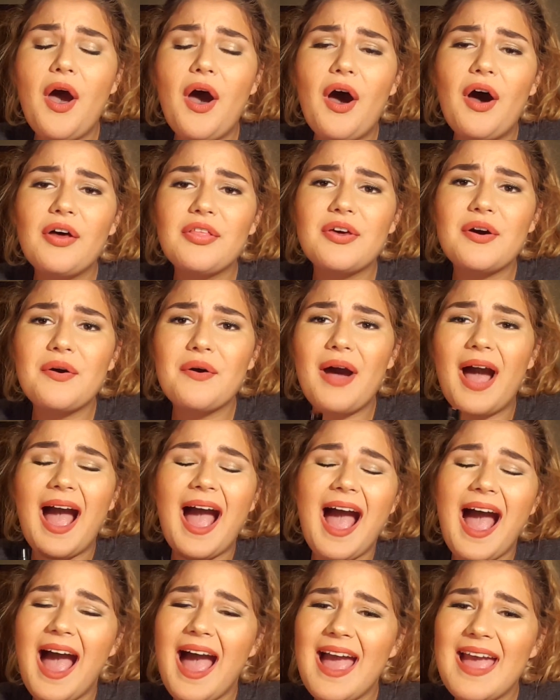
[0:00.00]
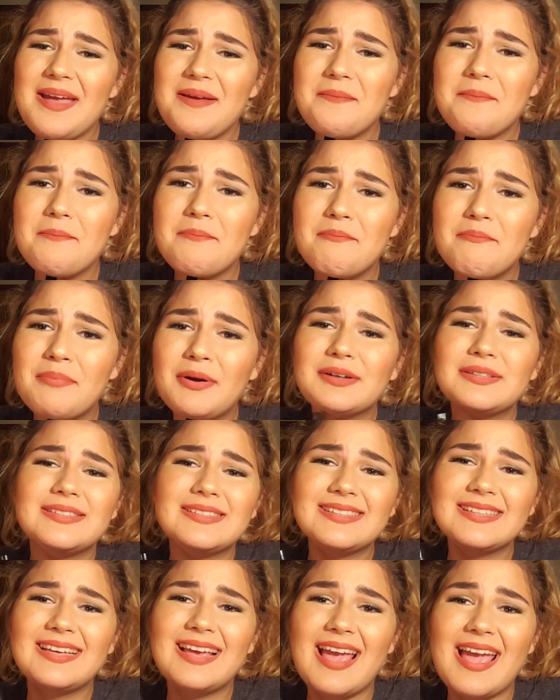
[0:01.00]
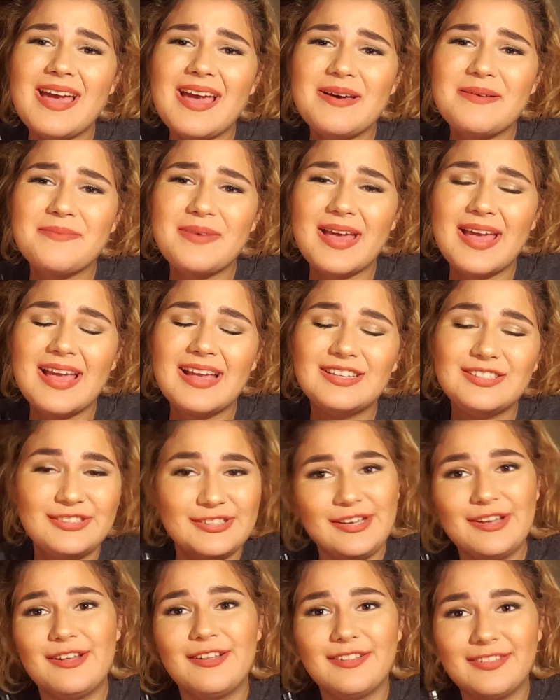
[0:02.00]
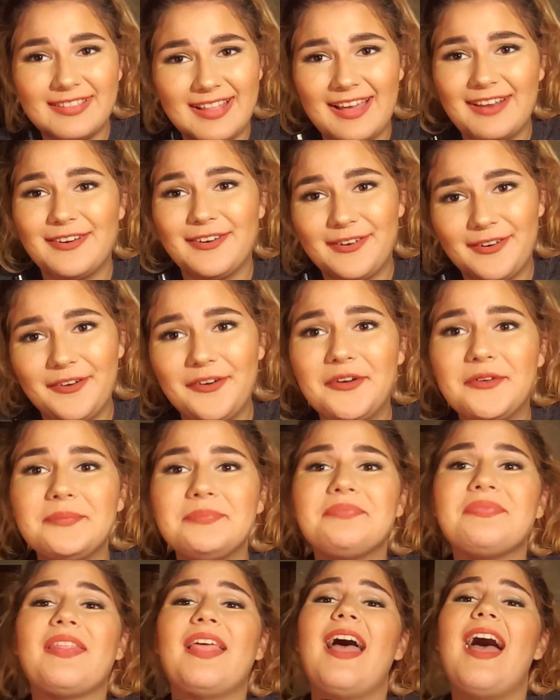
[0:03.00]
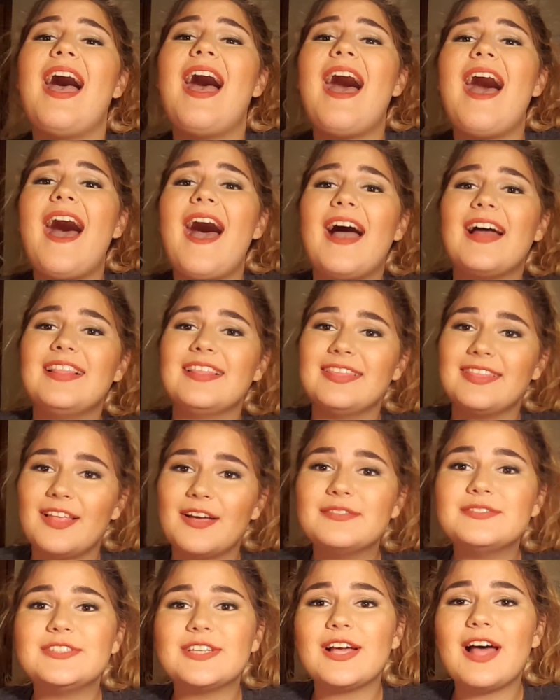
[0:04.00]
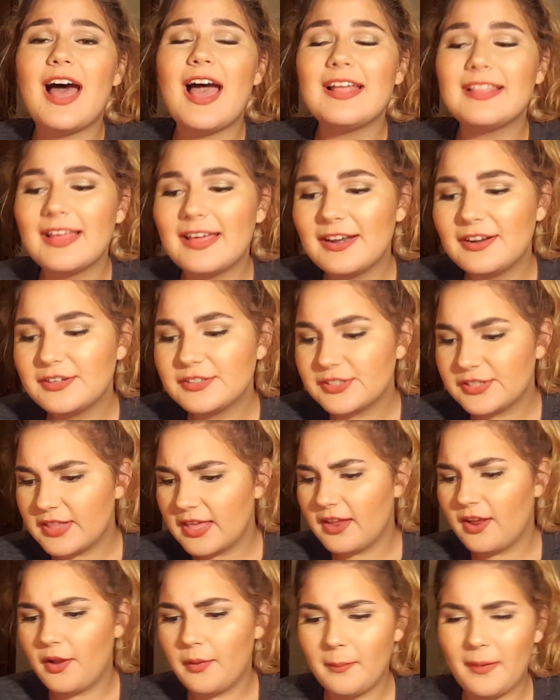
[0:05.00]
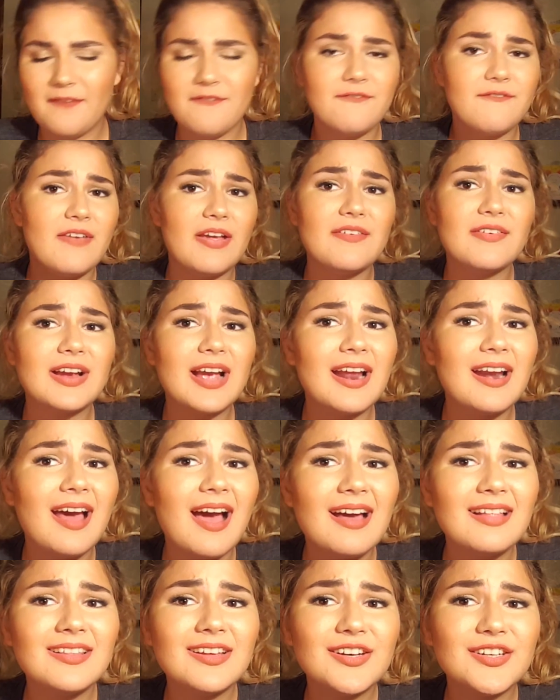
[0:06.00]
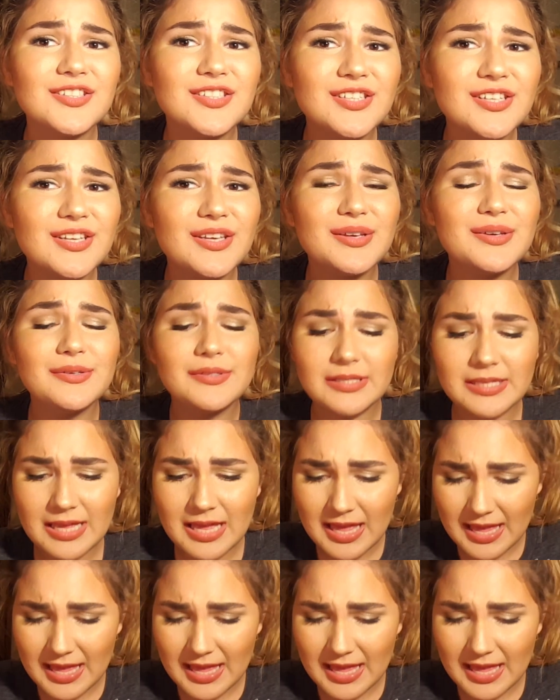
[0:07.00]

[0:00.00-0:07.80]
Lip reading: Although I personally am a gel liner girl. I love gel eyeliners. They are my favorite kind of eyeliners to use.